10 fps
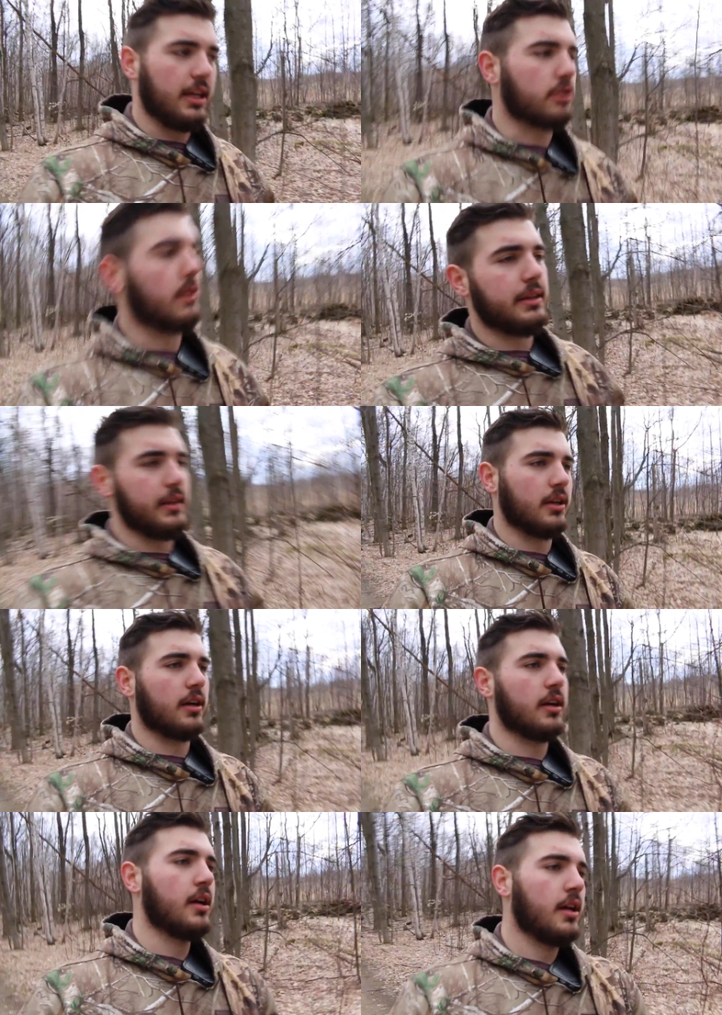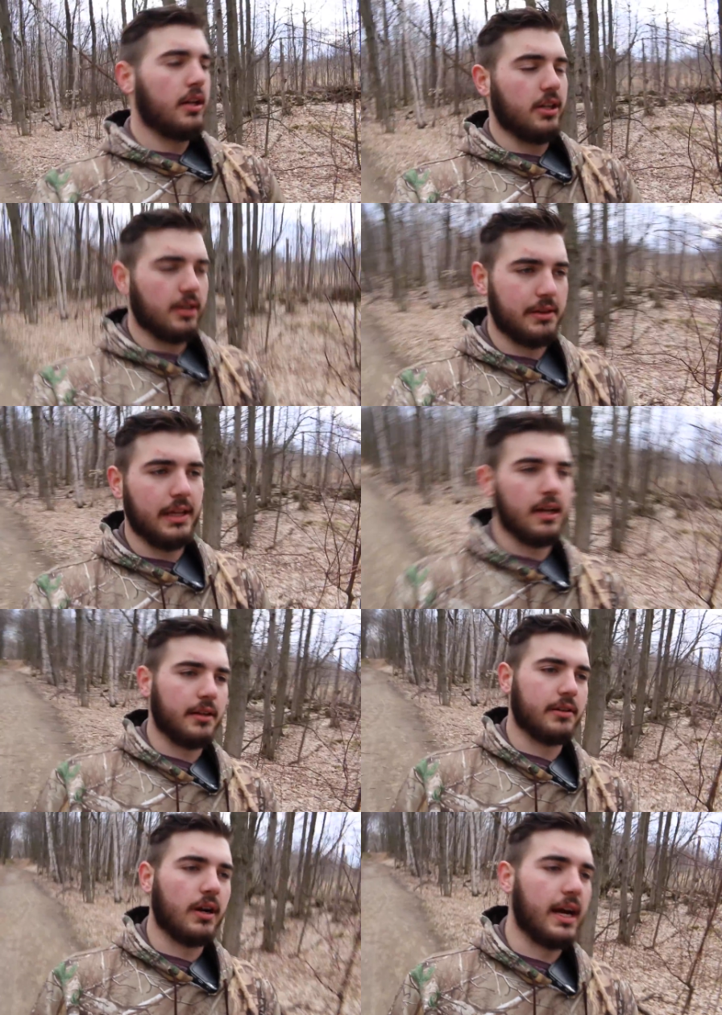increase your
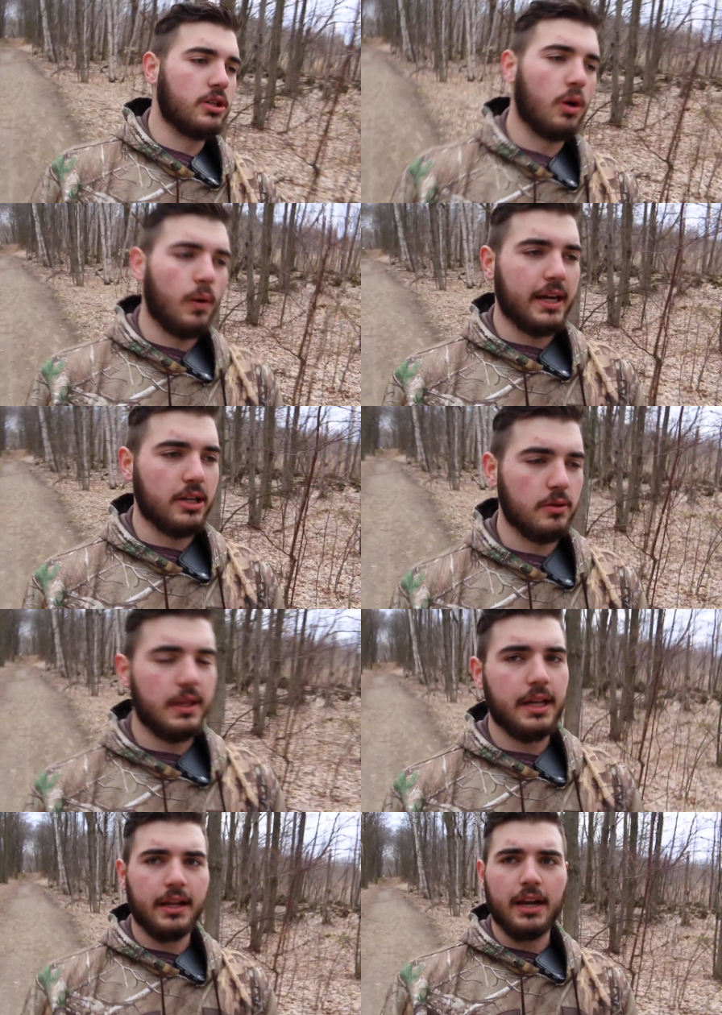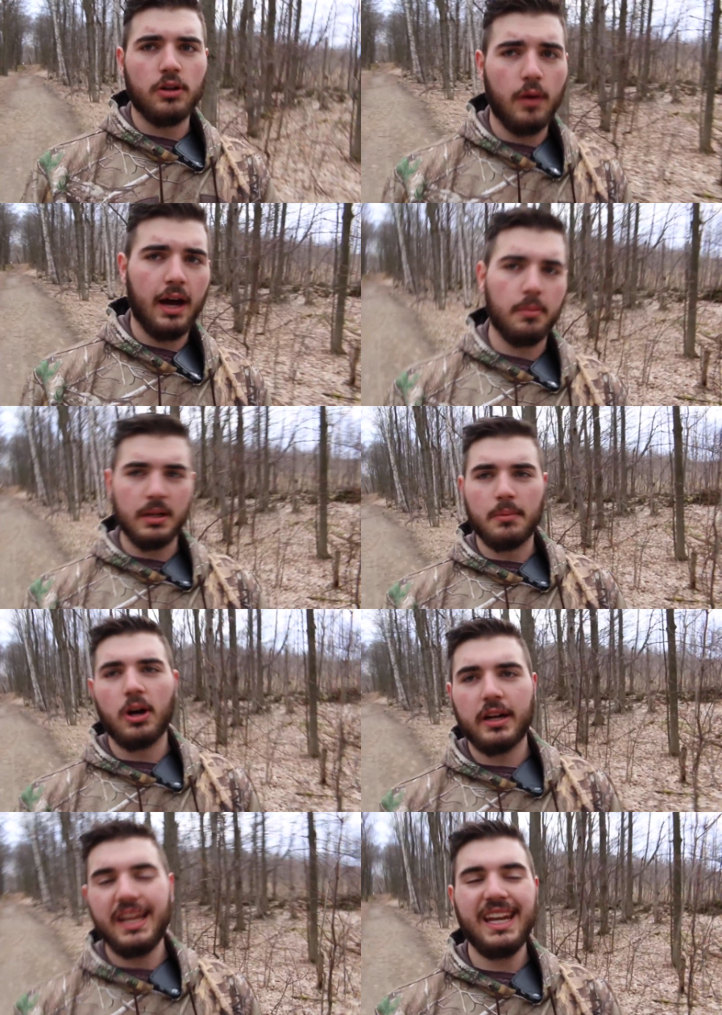sales, or I know I could do this, and I know how I'm gonna
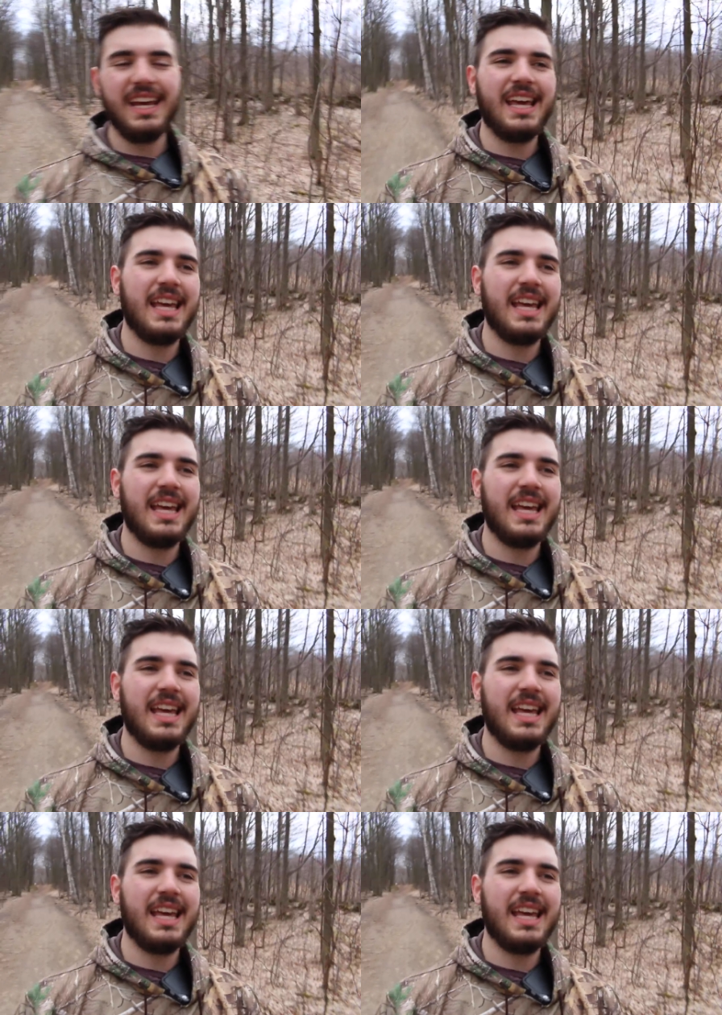market it.